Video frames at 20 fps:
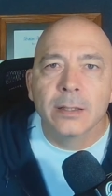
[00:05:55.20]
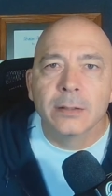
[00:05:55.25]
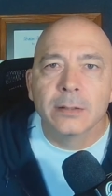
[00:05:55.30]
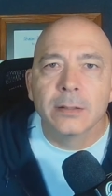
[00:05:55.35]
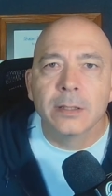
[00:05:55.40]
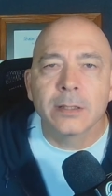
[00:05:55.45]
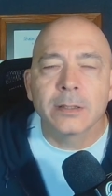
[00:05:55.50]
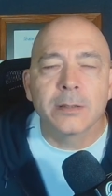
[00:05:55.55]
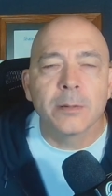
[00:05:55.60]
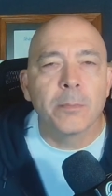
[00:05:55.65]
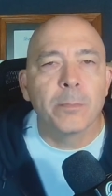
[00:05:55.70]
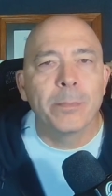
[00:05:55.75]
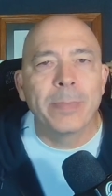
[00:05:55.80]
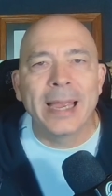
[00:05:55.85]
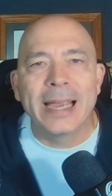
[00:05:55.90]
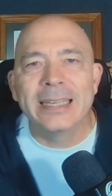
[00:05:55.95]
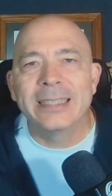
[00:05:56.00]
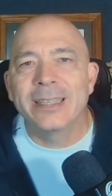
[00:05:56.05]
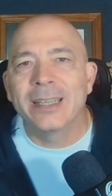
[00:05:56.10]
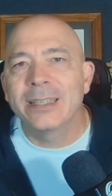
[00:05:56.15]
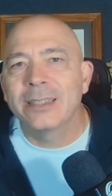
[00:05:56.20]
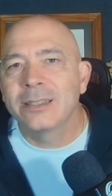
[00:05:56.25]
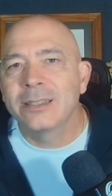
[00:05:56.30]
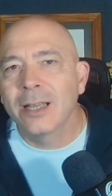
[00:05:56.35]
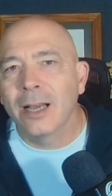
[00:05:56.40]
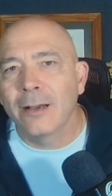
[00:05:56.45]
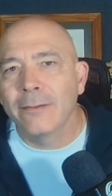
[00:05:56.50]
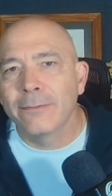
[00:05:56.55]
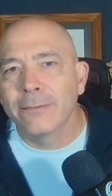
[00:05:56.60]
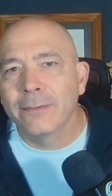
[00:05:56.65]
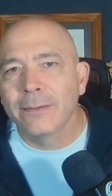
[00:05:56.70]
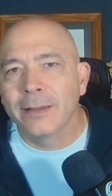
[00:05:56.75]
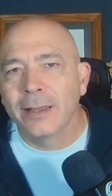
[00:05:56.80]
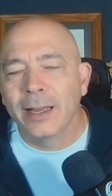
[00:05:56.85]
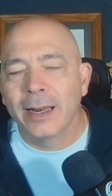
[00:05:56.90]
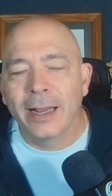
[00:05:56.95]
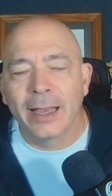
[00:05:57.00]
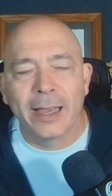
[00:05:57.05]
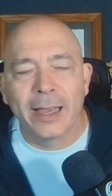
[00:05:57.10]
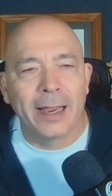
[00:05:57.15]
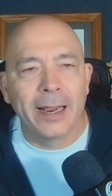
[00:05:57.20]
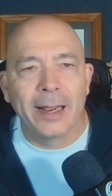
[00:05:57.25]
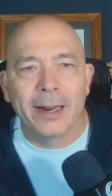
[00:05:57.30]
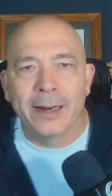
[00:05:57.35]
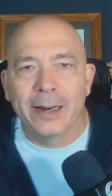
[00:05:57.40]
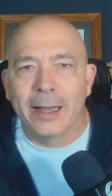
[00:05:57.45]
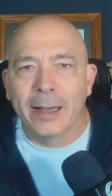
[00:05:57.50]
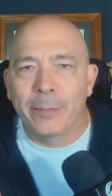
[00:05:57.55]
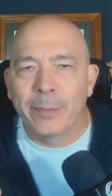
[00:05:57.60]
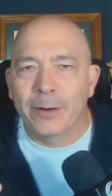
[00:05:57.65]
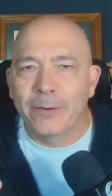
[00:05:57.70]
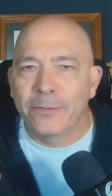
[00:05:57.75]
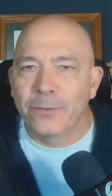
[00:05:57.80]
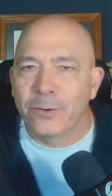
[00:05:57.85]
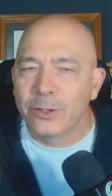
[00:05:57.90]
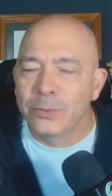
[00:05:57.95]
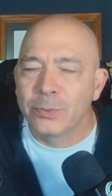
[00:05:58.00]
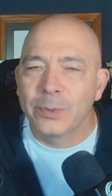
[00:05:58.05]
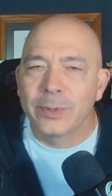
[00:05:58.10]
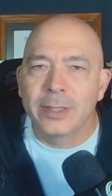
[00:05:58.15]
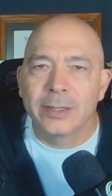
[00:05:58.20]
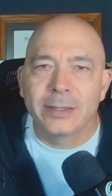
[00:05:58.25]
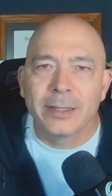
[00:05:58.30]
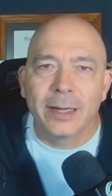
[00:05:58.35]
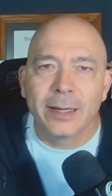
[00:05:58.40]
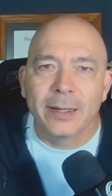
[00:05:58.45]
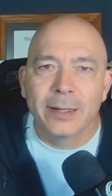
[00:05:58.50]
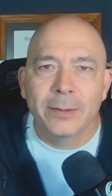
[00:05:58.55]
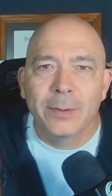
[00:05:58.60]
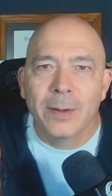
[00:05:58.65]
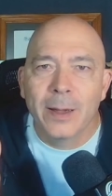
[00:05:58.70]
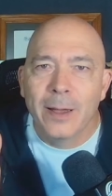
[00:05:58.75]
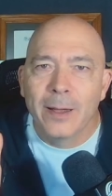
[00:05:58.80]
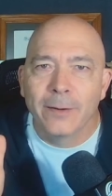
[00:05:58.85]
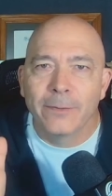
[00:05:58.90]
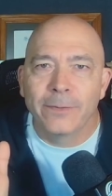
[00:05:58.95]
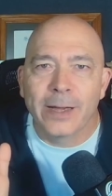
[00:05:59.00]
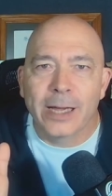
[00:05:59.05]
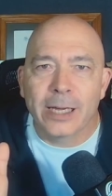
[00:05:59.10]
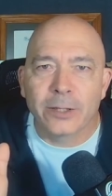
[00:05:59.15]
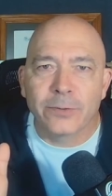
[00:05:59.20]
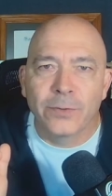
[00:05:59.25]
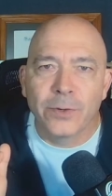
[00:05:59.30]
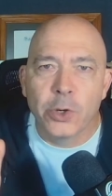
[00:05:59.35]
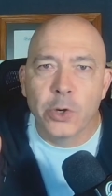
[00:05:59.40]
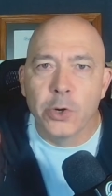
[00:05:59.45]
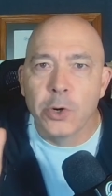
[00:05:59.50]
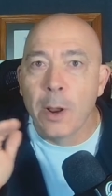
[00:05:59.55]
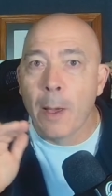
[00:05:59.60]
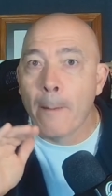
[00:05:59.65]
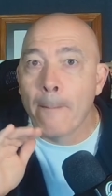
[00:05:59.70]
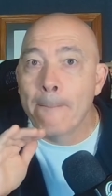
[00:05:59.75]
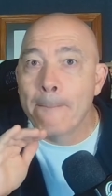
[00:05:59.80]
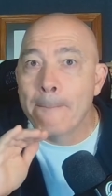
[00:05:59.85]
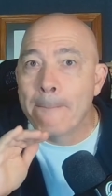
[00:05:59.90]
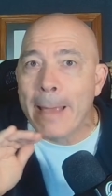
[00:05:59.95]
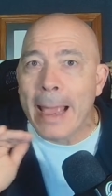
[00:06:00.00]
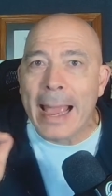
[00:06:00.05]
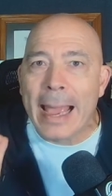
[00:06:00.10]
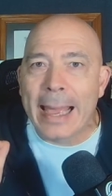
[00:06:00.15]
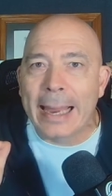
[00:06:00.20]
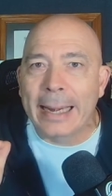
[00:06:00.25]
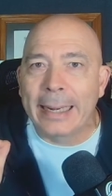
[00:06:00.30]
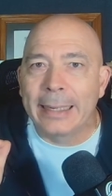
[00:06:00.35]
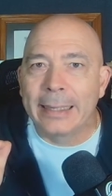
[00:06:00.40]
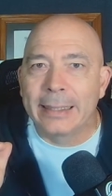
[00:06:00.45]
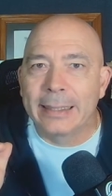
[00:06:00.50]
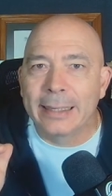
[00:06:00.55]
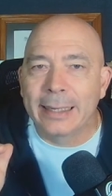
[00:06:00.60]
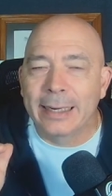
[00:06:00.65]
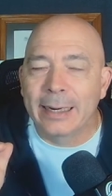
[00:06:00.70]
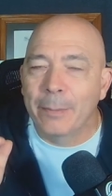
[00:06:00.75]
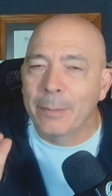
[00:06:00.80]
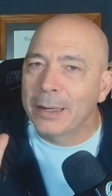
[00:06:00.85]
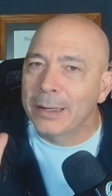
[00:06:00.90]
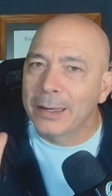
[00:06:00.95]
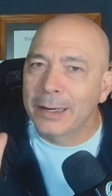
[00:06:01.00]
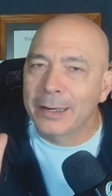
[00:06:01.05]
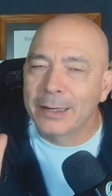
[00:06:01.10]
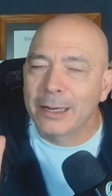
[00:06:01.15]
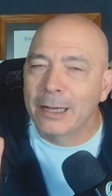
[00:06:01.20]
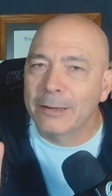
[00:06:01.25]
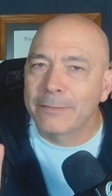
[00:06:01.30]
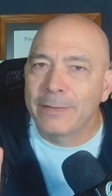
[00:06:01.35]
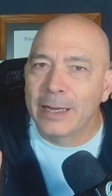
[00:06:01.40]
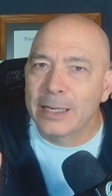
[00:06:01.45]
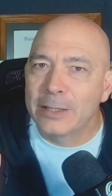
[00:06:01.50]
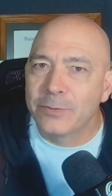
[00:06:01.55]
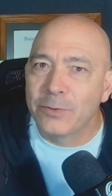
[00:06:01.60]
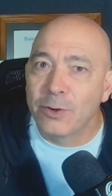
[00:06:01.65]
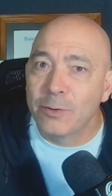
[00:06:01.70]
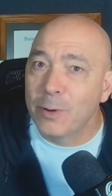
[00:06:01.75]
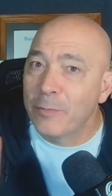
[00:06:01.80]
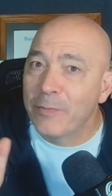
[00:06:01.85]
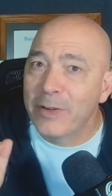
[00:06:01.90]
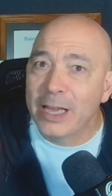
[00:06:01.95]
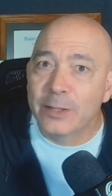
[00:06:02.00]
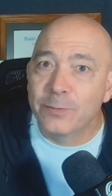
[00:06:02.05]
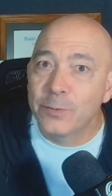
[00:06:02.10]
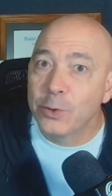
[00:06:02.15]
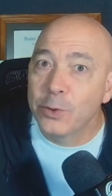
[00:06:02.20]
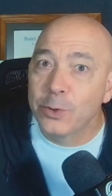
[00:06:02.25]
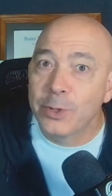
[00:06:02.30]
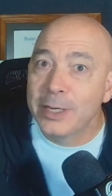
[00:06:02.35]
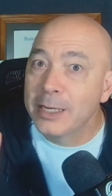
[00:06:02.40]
just some basic stuff. And, and I'll be the first one to tell you fast food, bad. And I'm not going to knock fast food, but fast food